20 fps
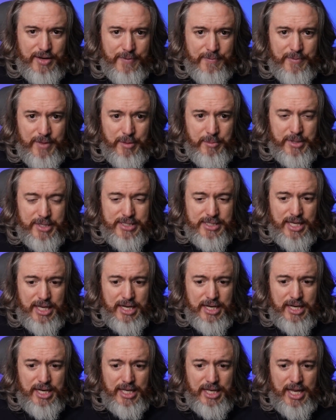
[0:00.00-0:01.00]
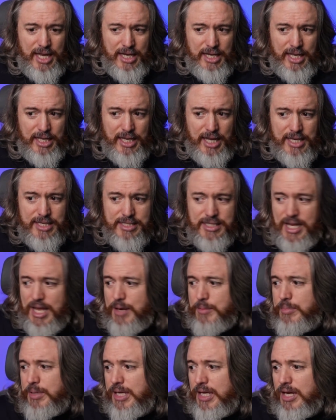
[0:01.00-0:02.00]
I'm excited again, like I said,
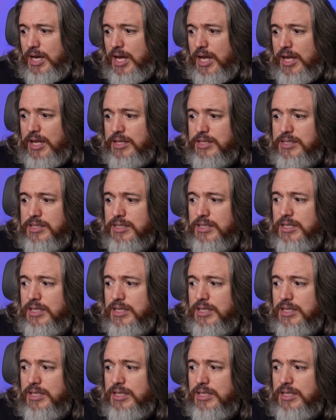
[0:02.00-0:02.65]
because